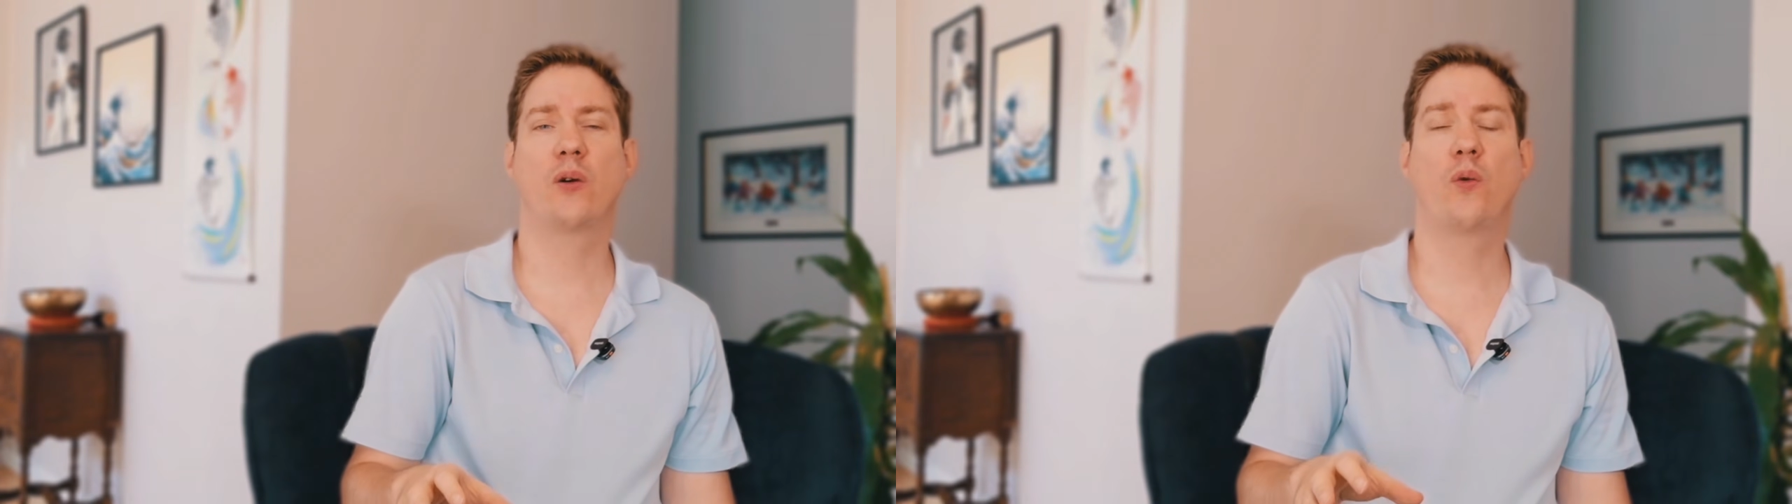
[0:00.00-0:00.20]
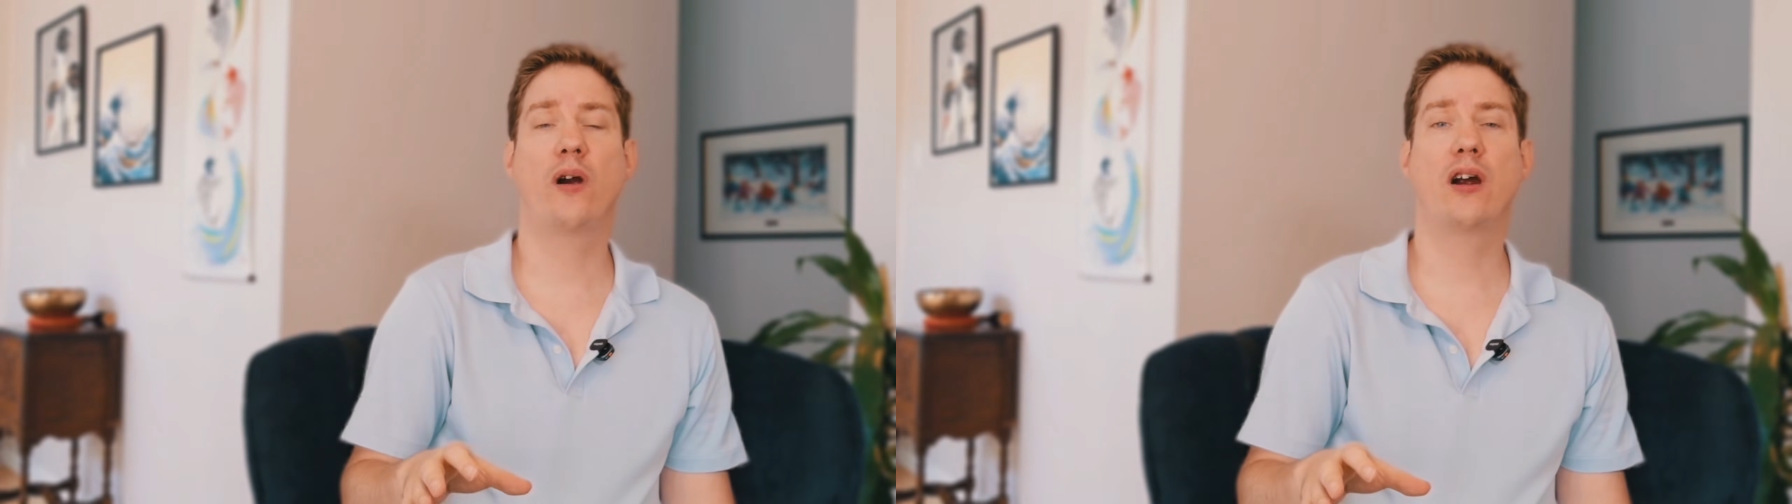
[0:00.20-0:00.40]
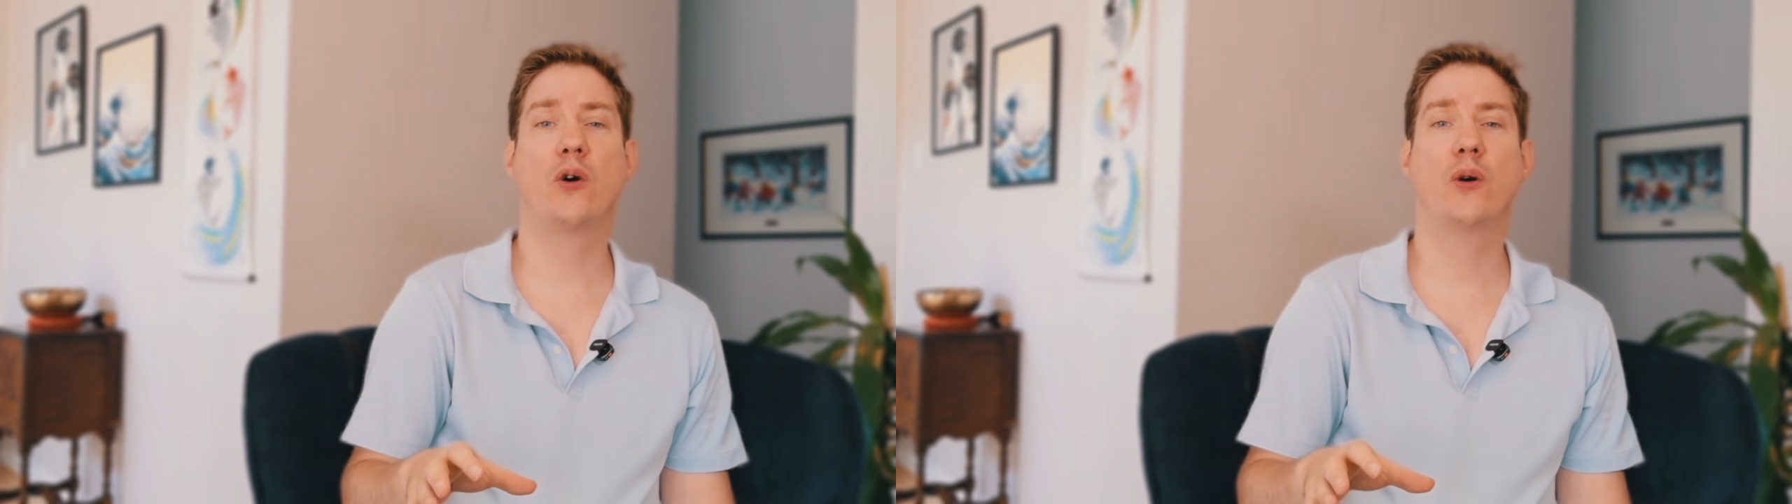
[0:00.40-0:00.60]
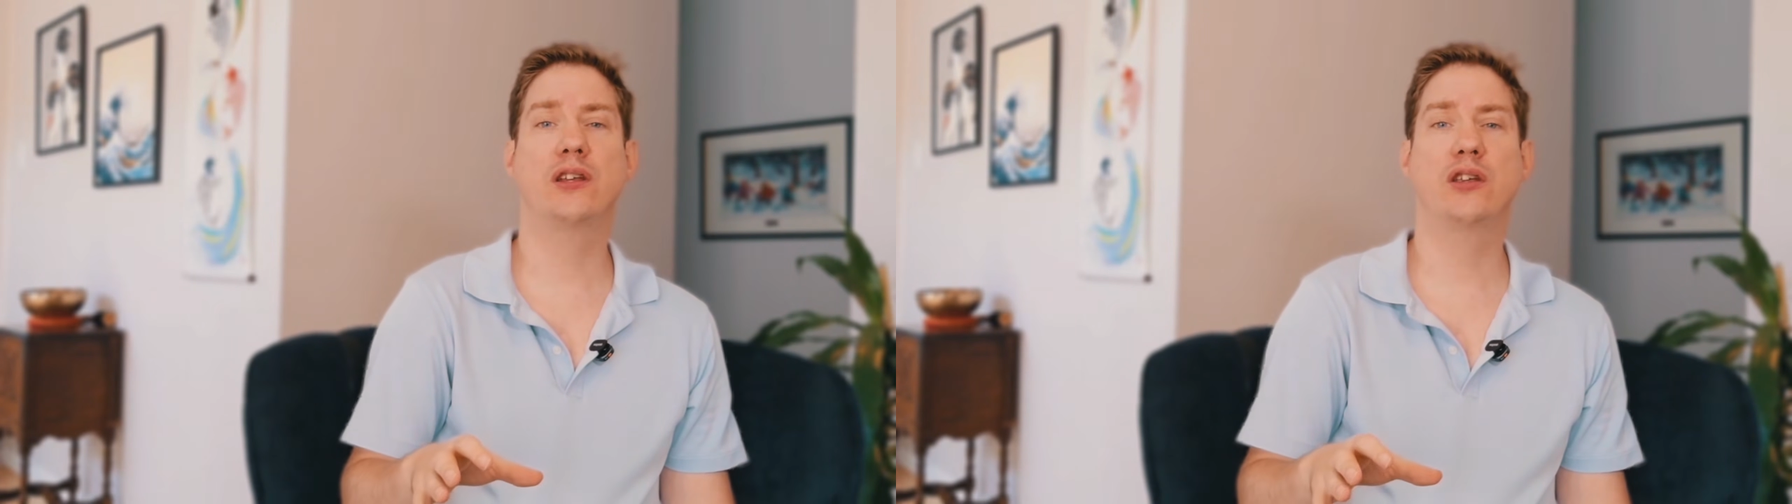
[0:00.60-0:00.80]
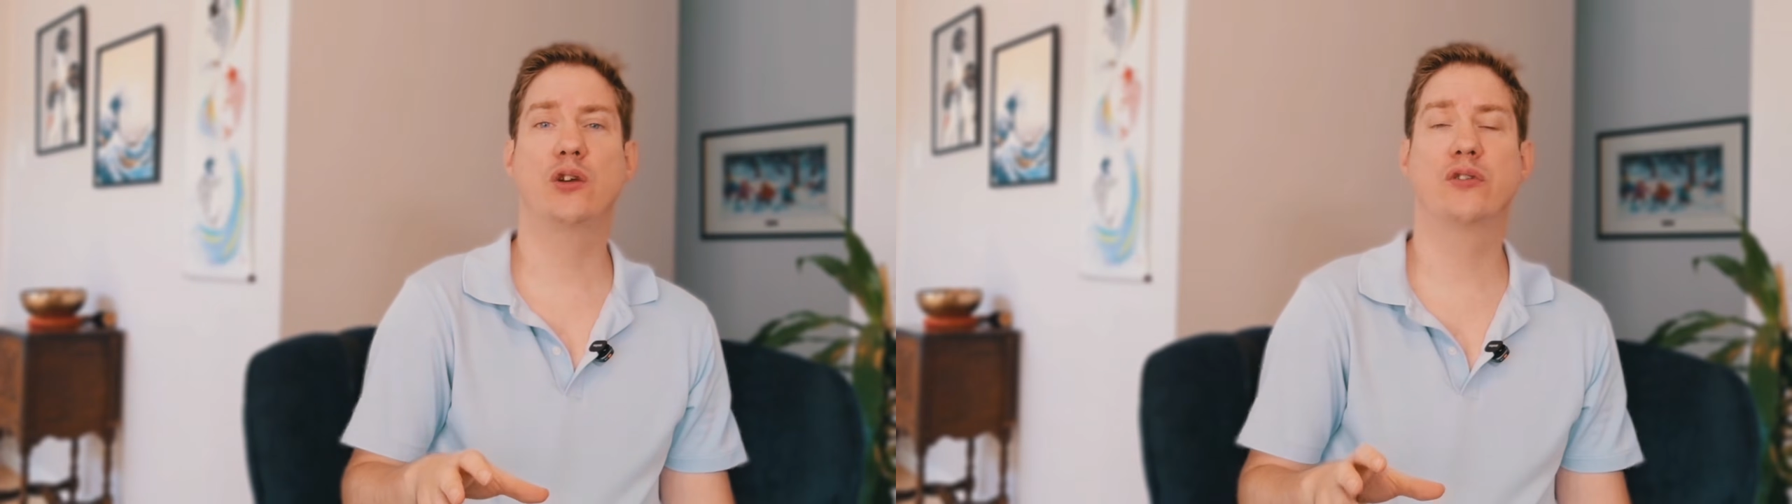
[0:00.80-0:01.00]
we're going
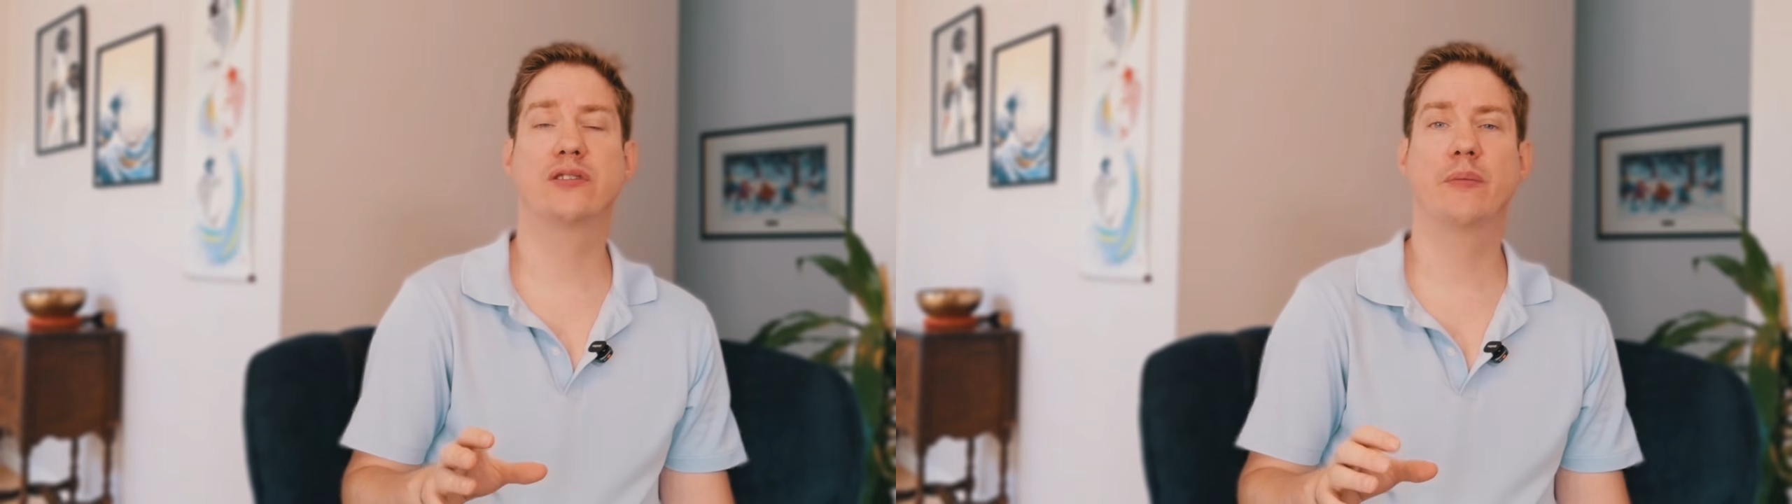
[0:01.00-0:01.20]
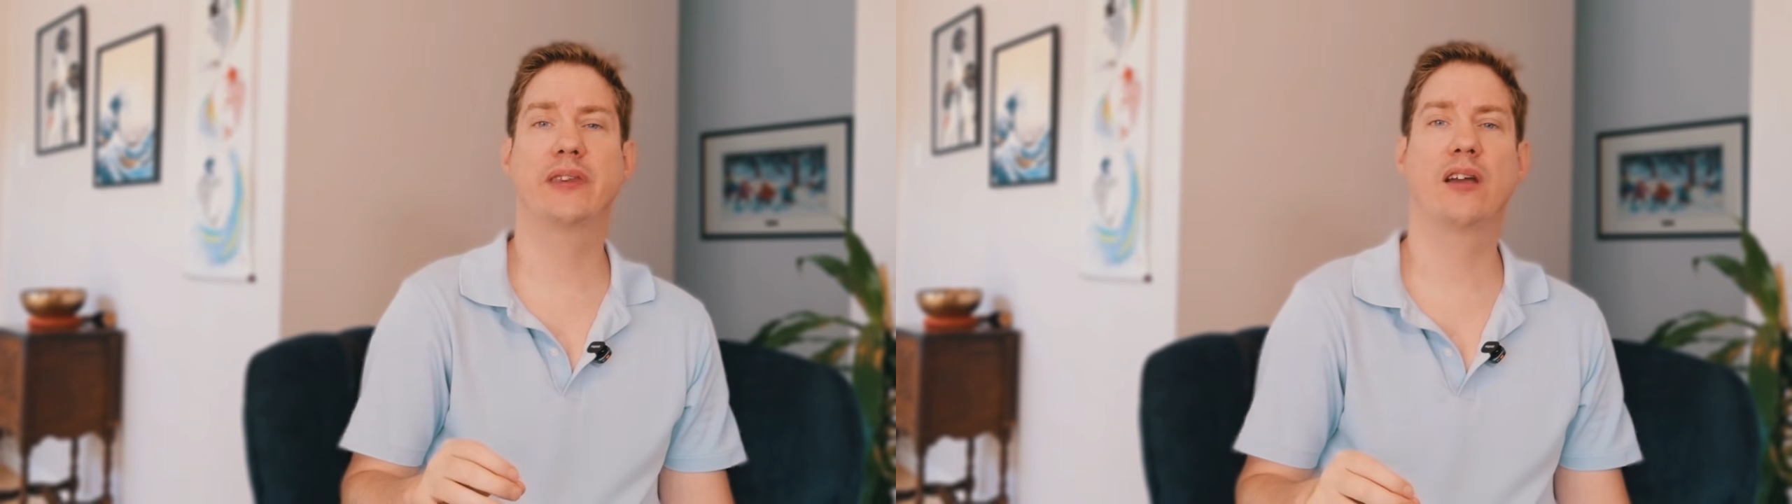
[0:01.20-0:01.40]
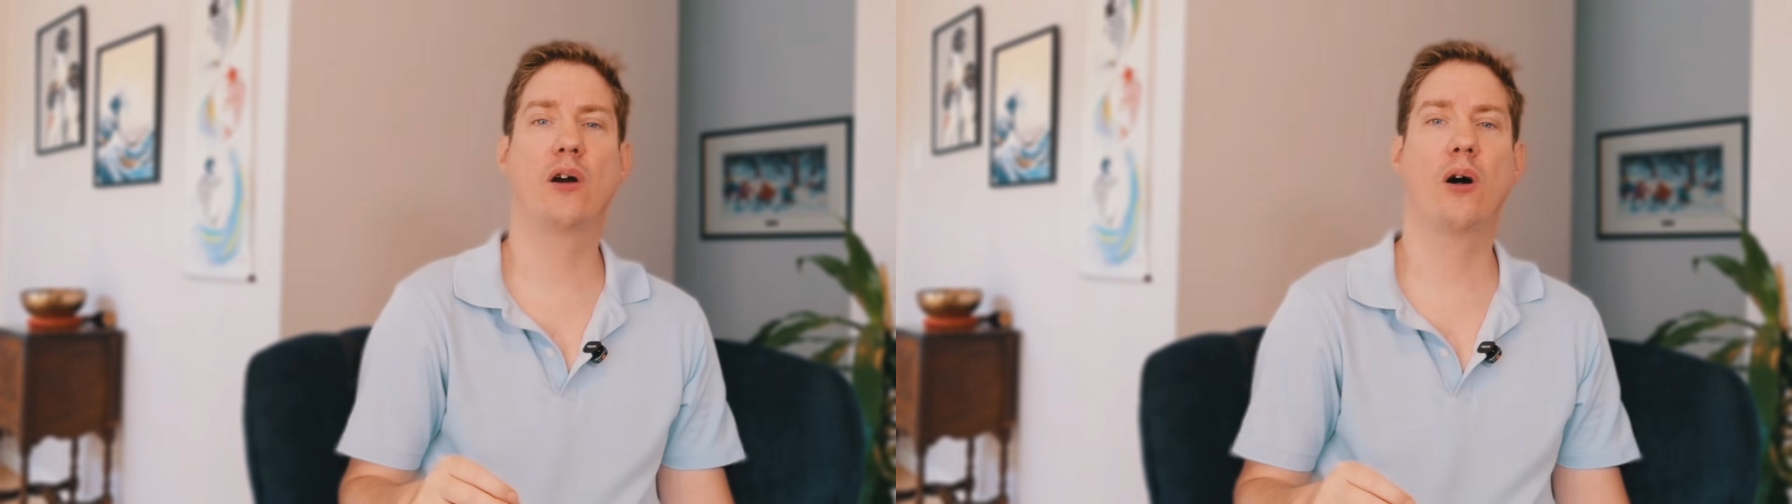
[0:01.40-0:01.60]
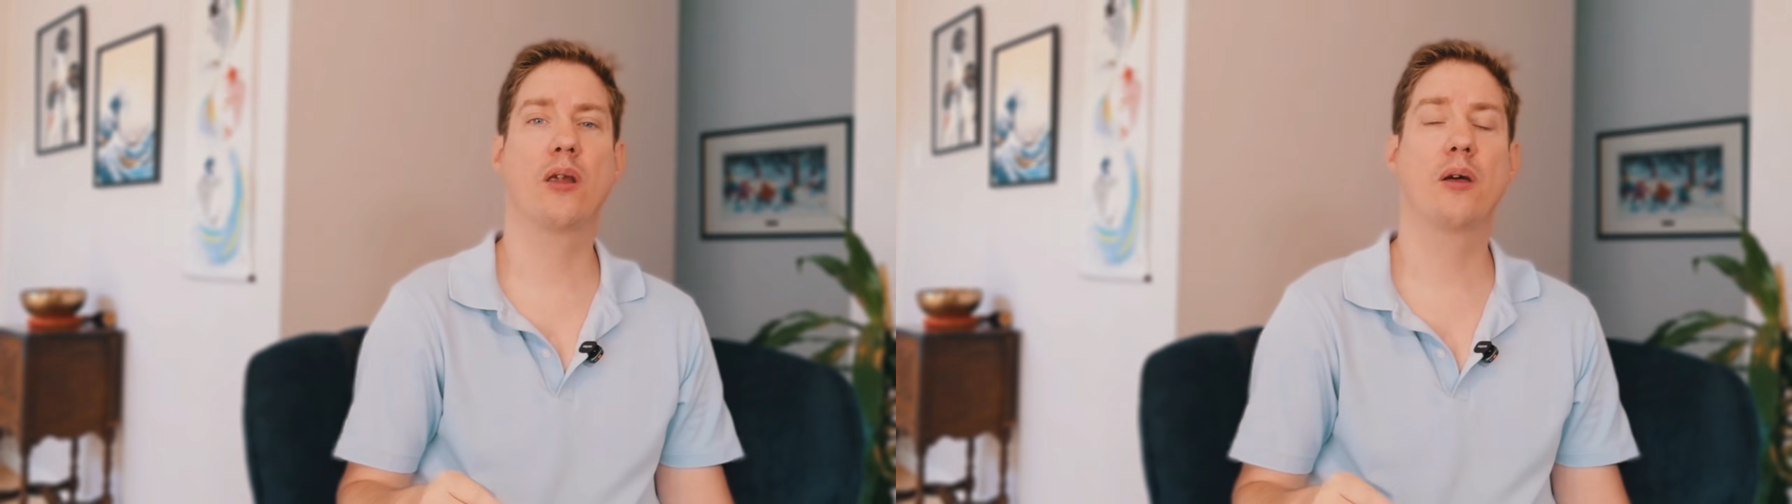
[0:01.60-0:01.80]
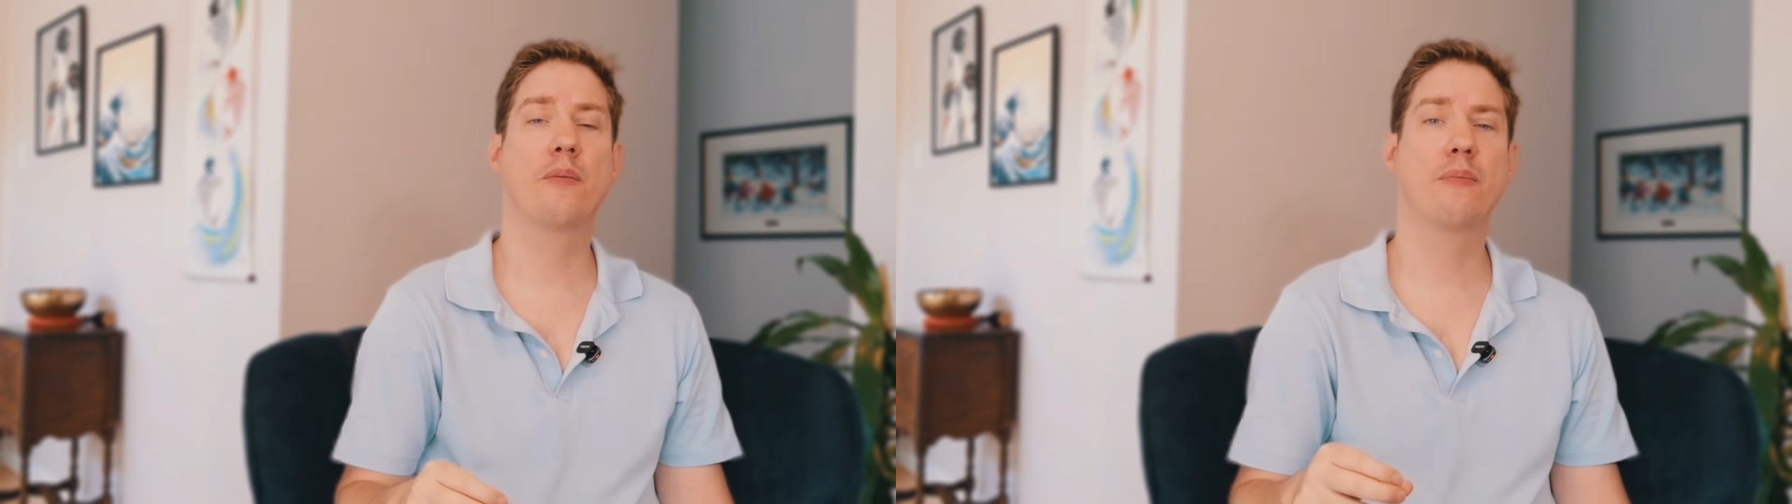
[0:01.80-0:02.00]
to use something called